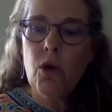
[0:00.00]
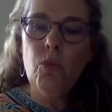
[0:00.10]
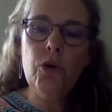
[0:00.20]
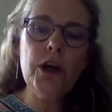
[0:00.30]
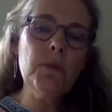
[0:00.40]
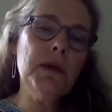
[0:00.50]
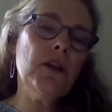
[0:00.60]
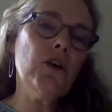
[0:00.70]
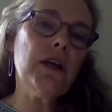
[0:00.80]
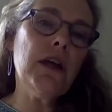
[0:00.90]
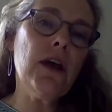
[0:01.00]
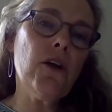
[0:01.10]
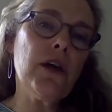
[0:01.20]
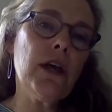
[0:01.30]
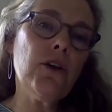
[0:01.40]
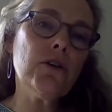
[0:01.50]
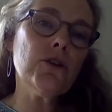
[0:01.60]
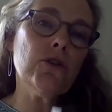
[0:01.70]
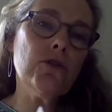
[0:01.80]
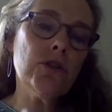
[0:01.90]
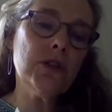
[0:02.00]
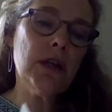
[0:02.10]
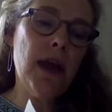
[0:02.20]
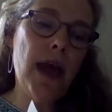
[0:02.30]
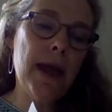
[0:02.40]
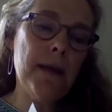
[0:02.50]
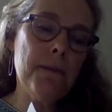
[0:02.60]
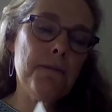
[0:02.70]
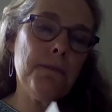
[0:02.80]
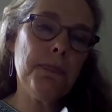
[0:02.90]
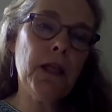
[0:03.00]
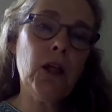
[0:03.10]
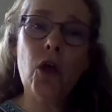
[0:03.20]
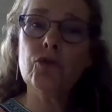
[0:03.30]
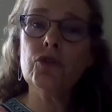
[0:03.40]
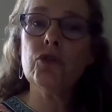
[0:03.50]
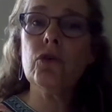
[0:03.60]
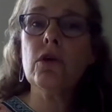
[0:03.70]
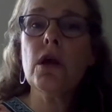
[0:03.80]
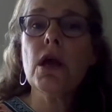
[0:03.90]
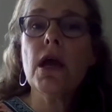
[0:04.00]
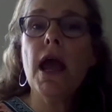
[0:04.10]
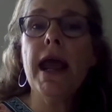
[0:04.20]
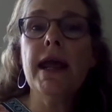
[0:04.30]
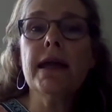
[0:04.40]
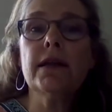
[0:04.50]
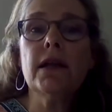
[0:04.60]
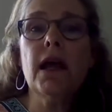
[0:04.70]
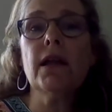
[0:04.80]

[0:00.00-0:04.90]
We're going to be looking at our characters today closer and